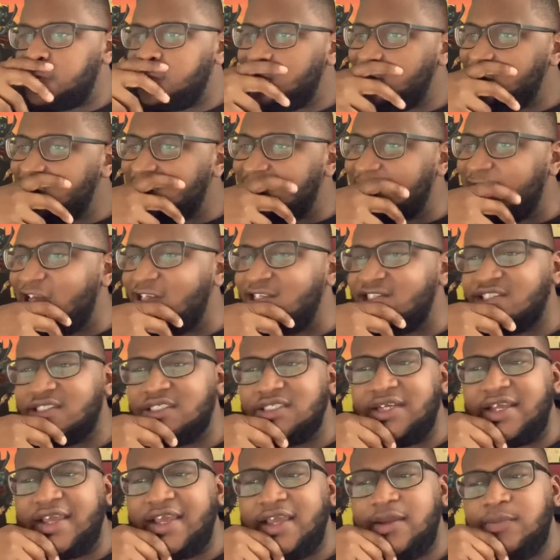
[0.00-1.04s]

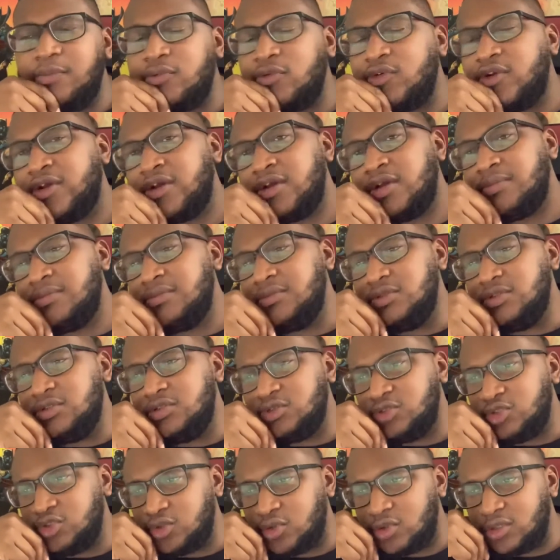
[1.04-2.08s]
J.J. Abrams,
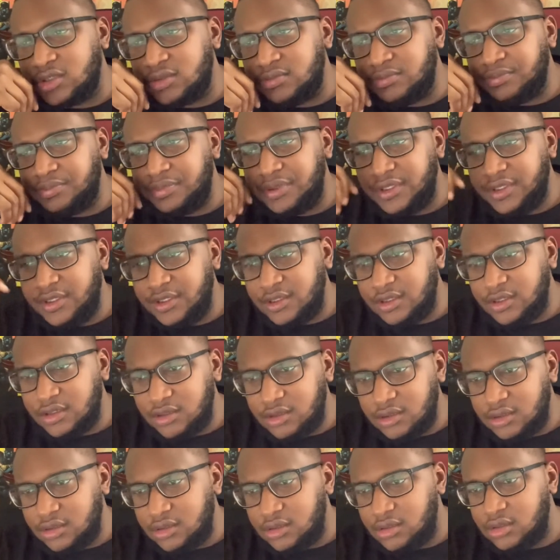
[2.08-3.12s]
Jordan
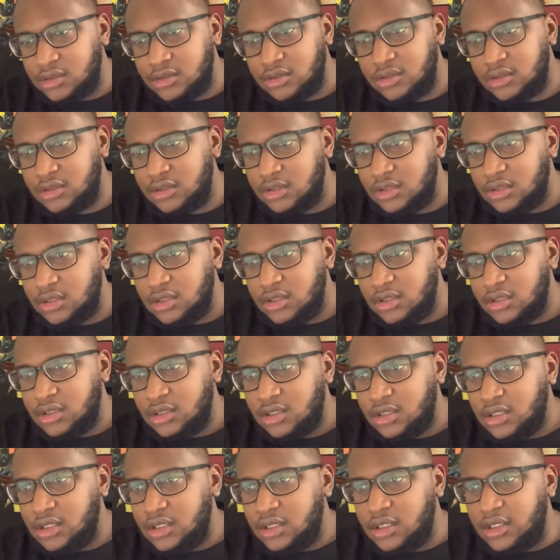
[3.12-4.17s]
Peele,
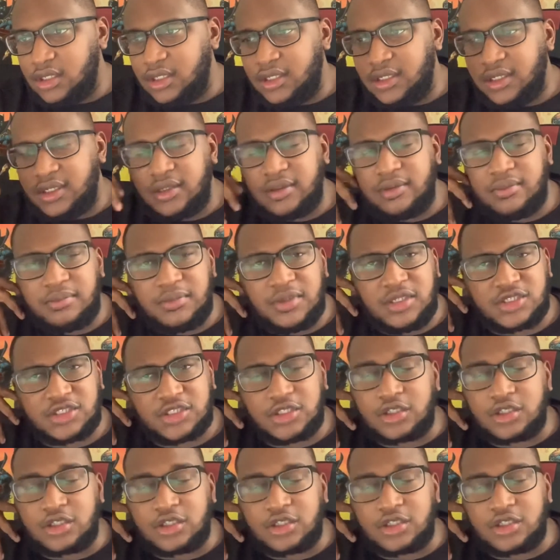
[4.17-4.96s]
and Misha